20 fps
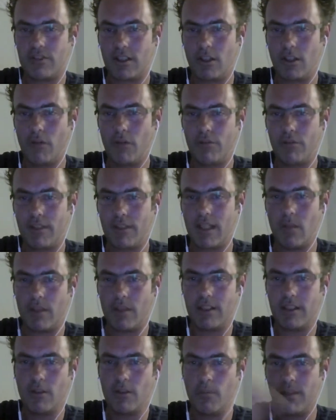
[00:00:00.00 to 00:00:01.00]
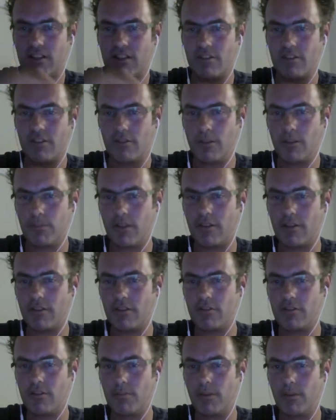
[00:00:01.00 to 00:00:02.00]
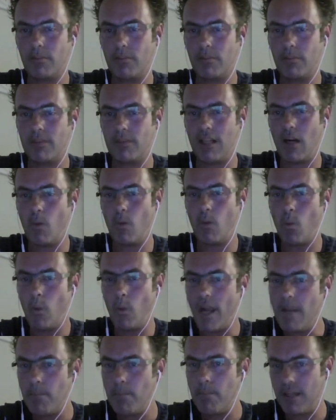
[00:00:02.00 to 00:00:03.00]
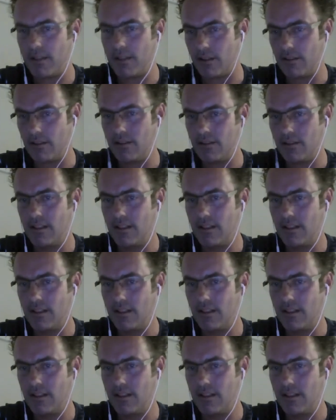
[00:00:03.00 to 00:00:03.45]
over again with a new business or new products, you probably are way better